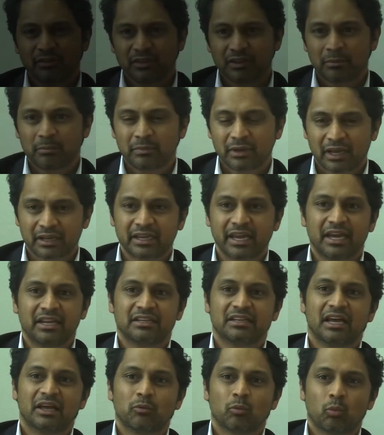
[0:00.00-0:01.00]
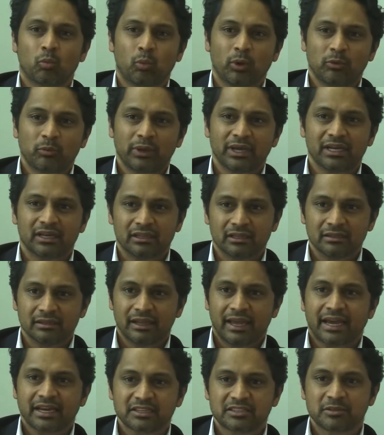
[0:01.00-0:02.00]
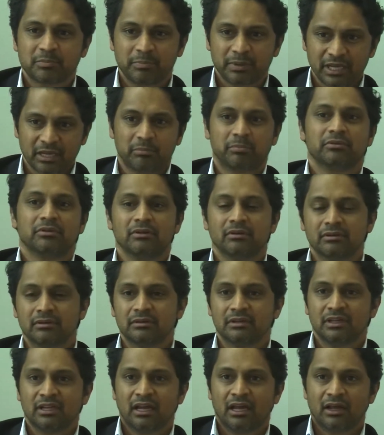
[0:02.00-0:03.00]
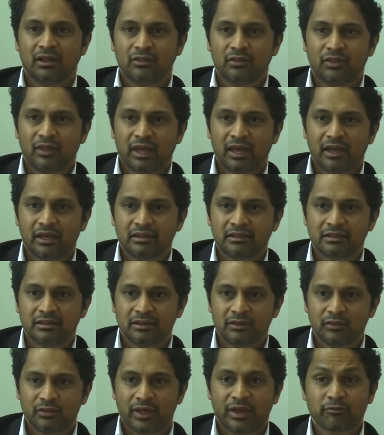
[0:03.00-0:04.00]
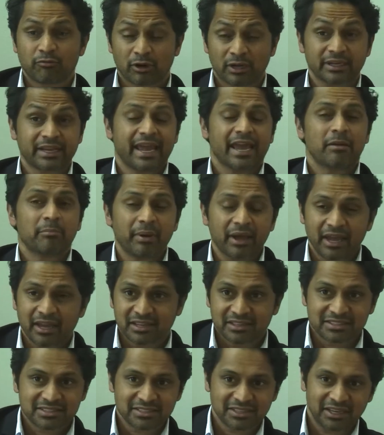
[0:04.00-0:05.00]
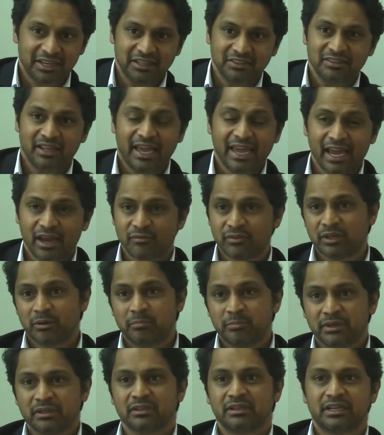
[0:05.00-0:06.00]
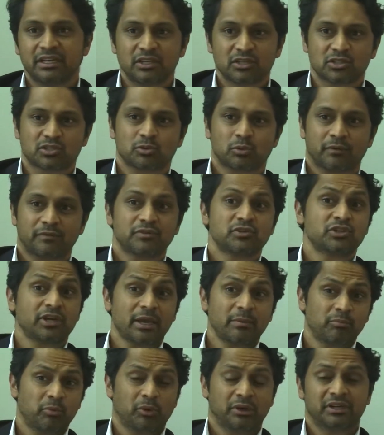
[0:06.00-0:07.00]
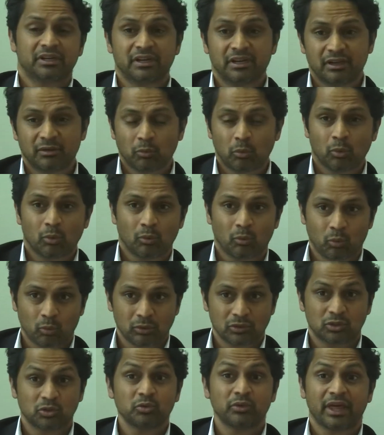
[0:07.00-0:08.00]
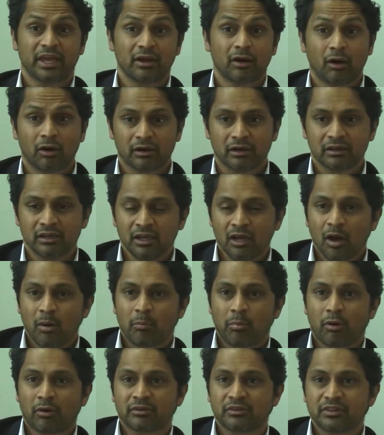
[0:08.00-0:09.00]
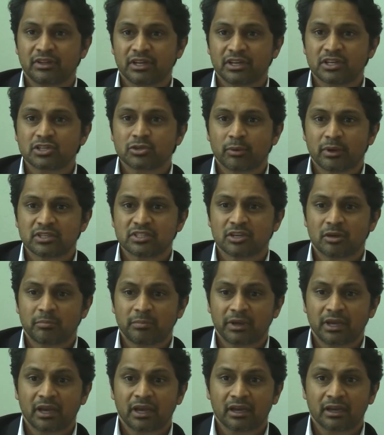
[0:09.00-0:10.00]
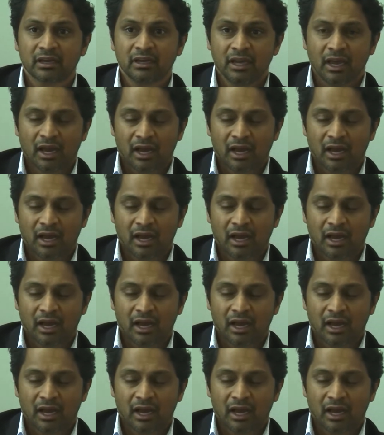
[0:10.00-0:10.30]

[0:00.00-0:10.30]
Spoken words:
of it, again, when we elect people, then they run campaigns and they have the ability to sort of shape who they are. Part of the issue ends up being